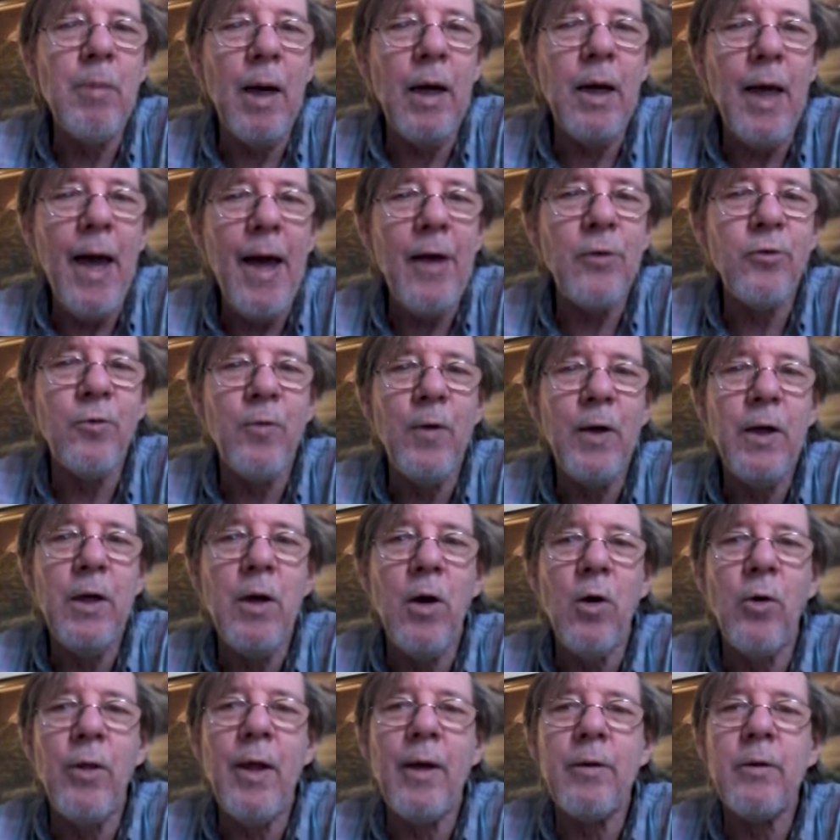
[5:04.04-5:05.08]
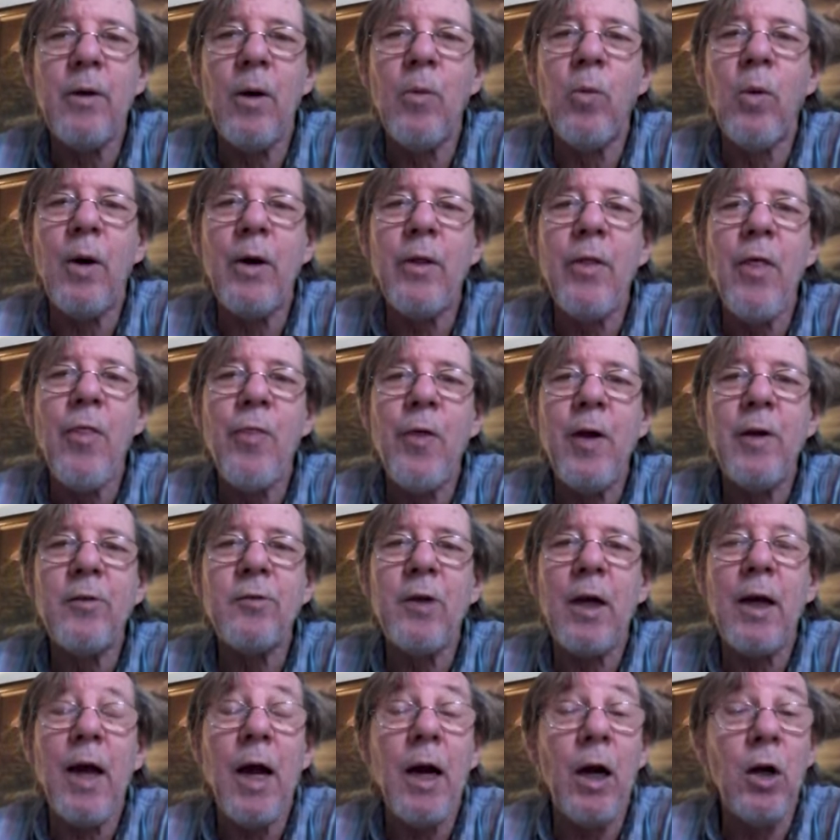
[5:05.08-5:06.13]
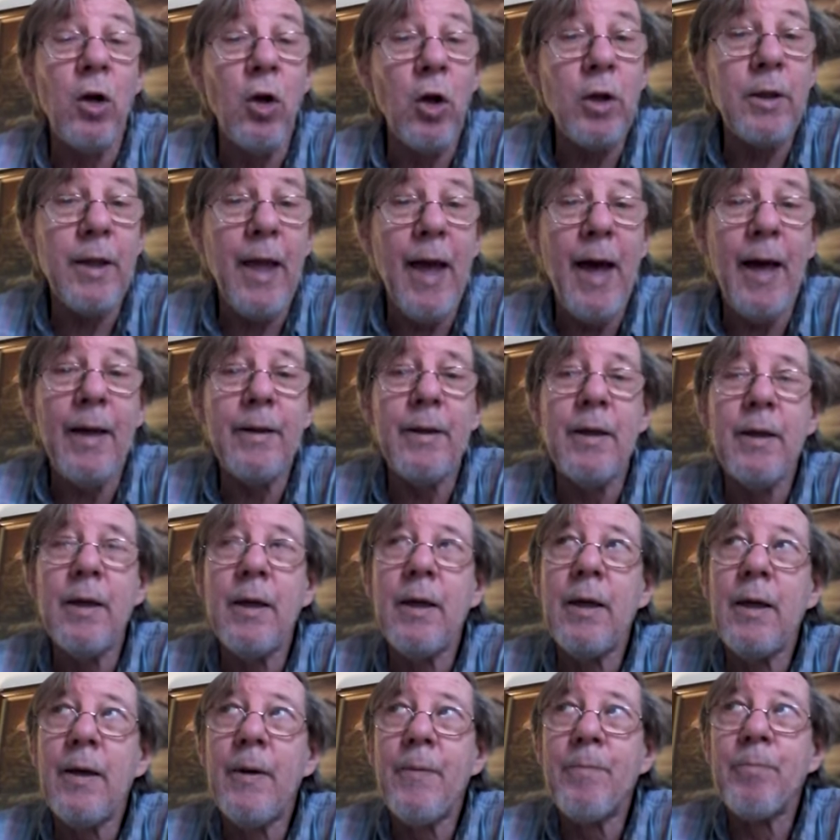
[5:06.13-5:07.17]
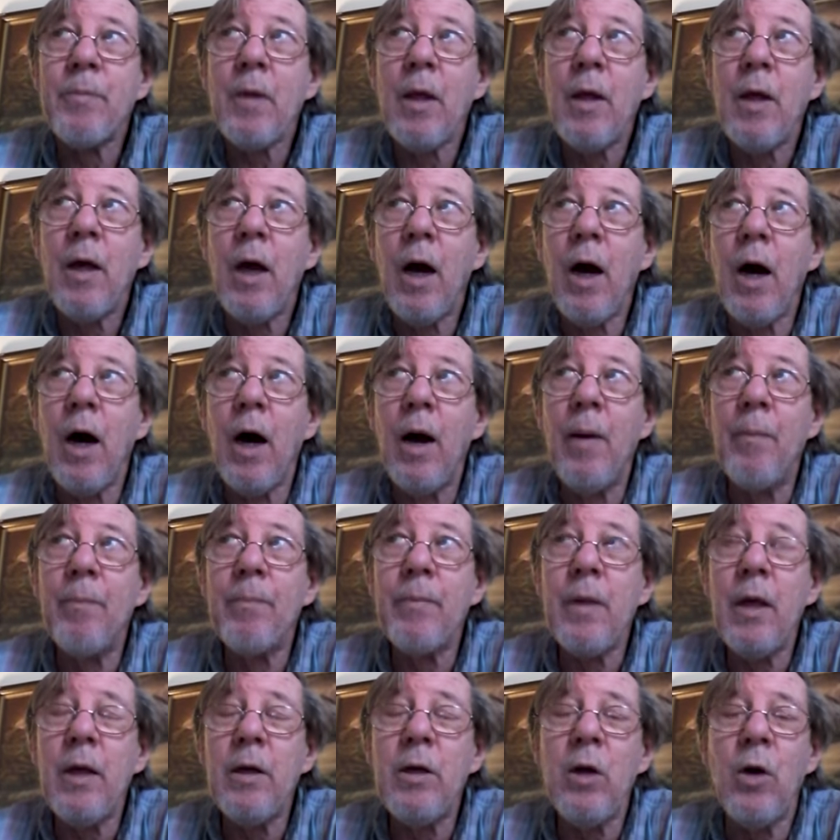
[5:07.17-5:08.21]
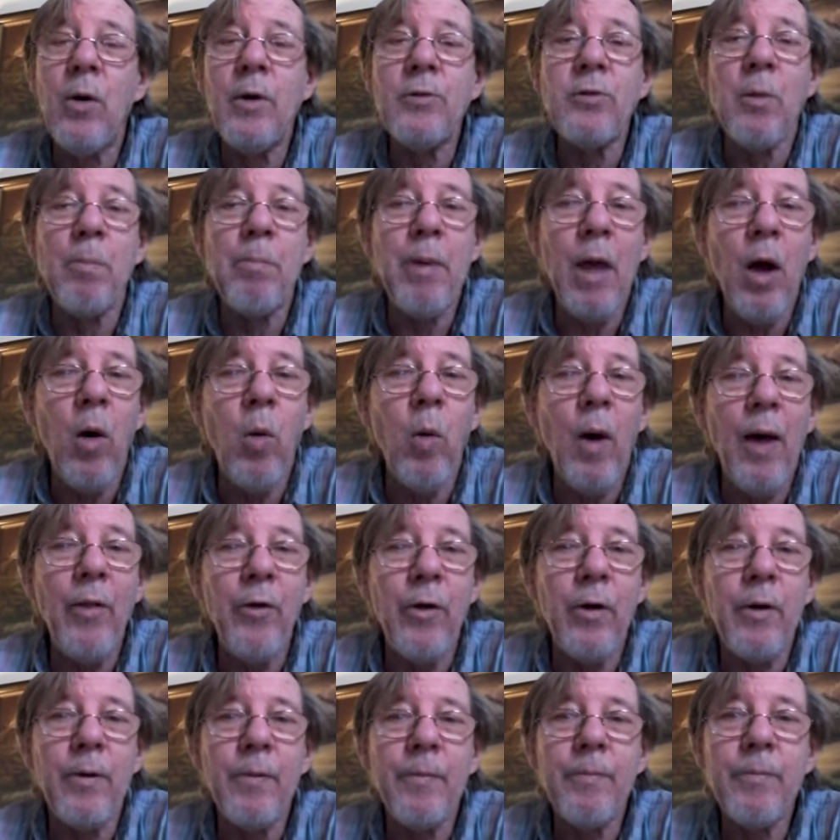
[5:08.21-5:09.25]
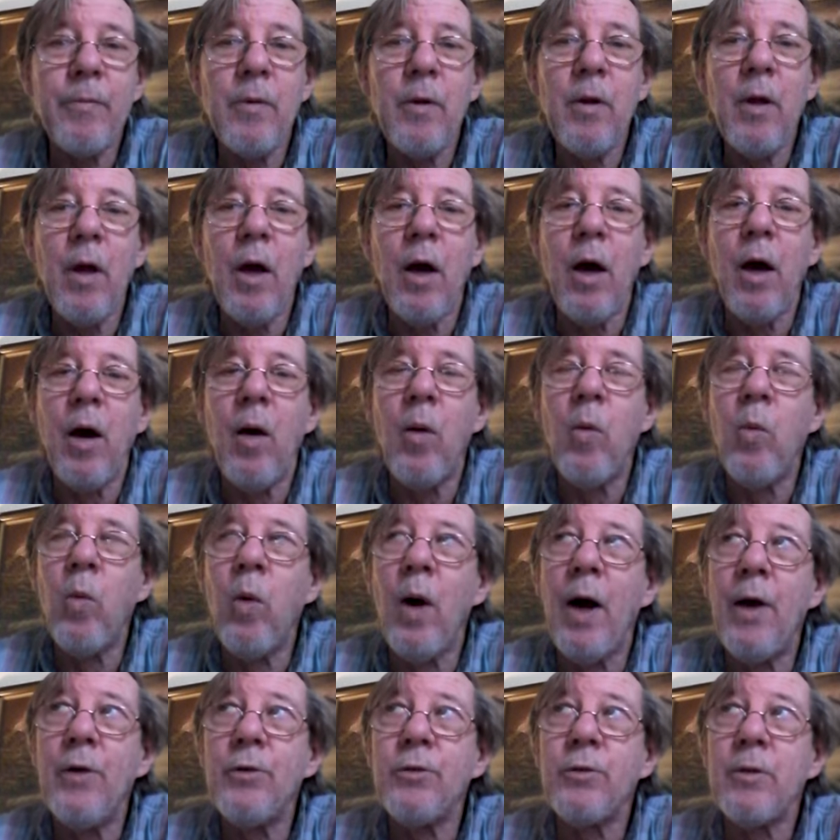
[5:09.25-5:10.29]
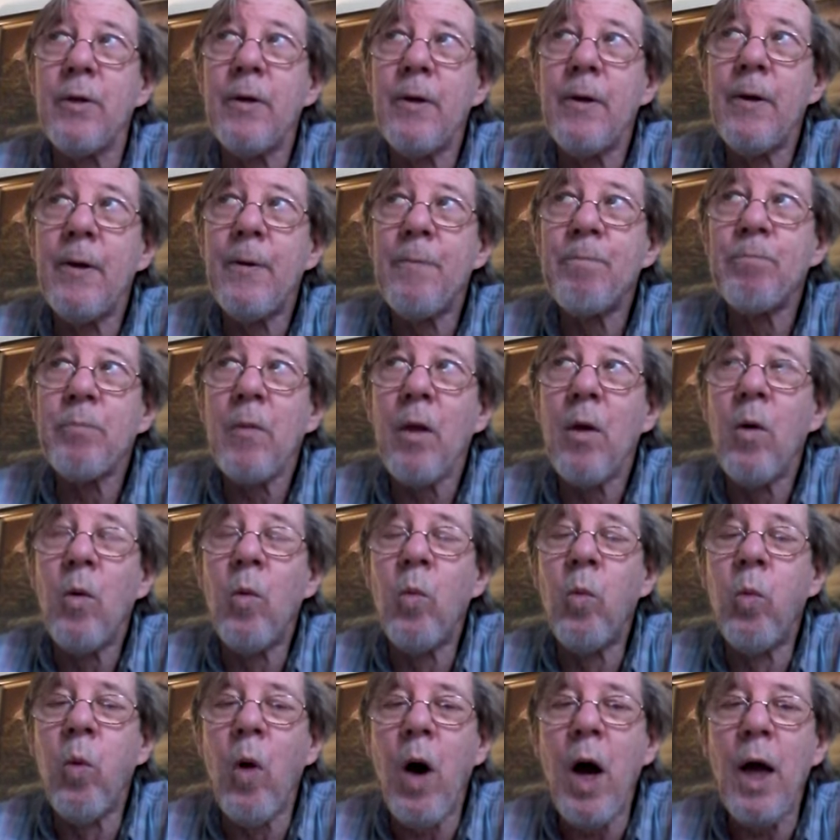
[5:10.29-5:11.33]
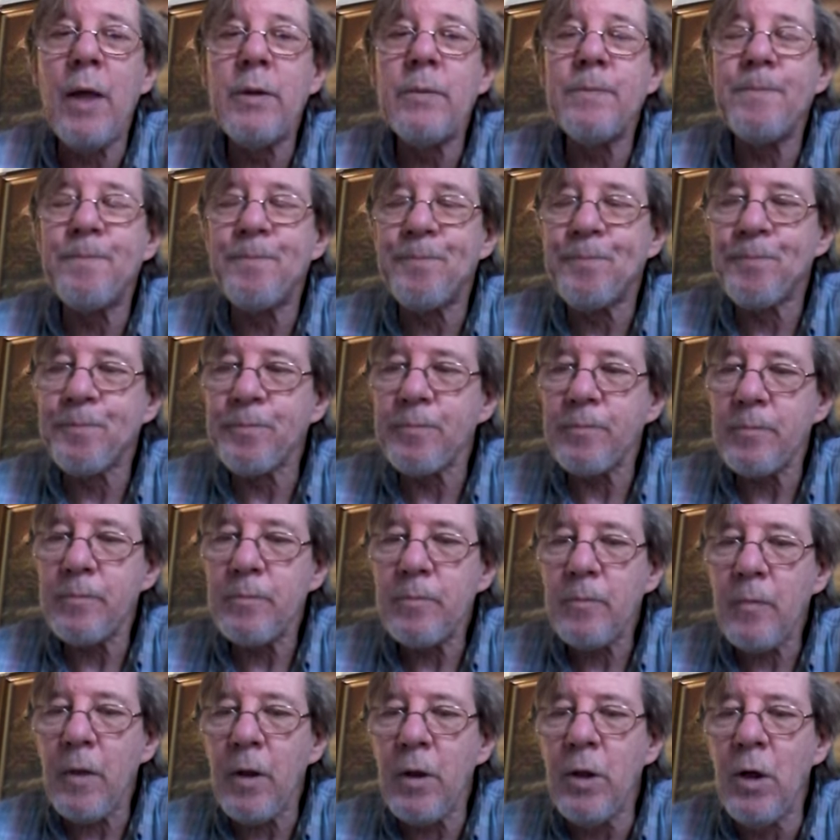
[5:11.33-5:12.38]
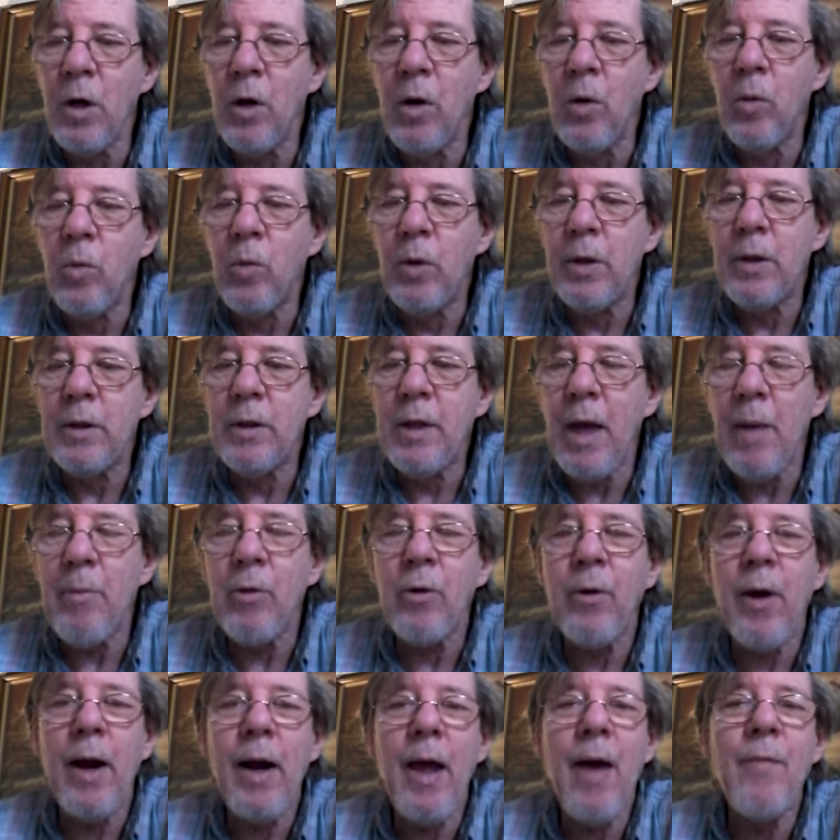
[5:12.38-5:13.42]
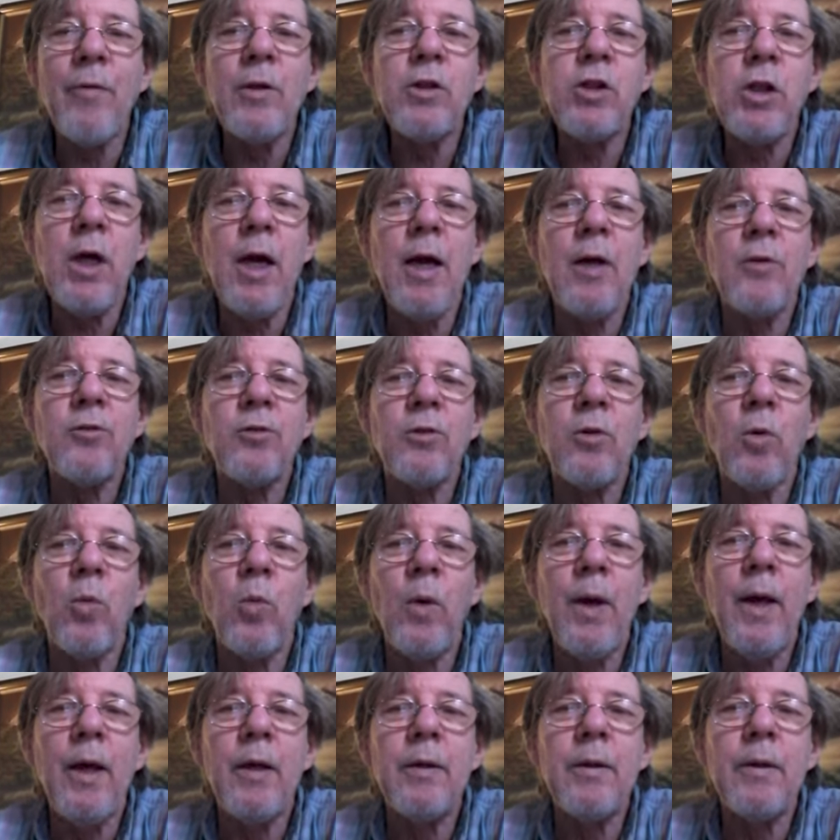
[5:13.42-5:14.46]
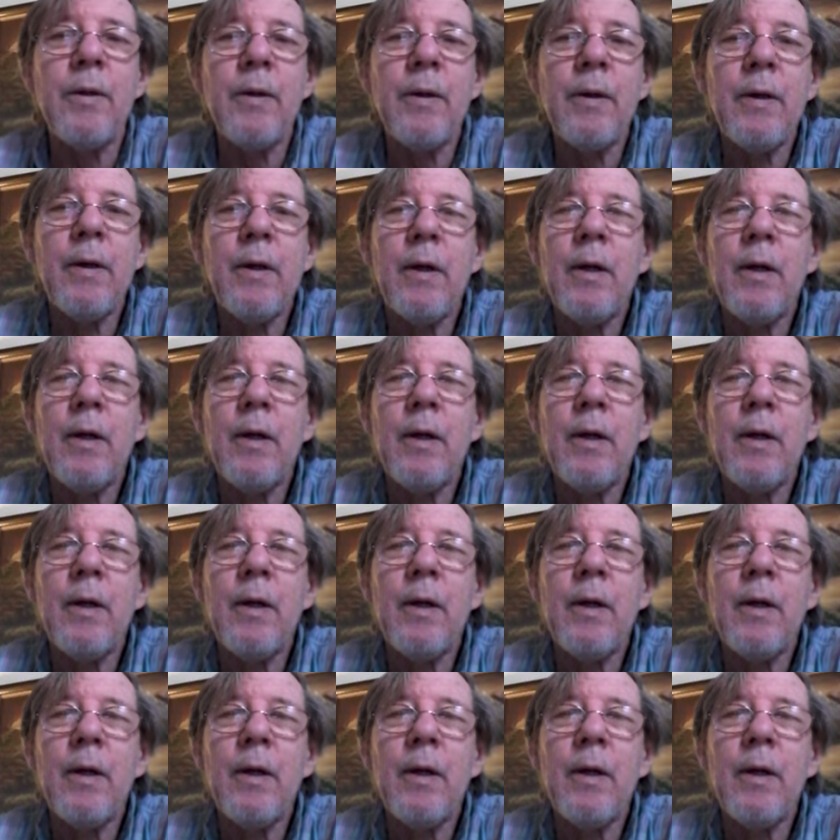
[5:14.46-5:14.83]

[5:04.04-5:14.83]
in my last video that uh, one of the things I kind of looked at, um, you know, as a bellwether uh, was one, you know, would a Democrat have a chance to win?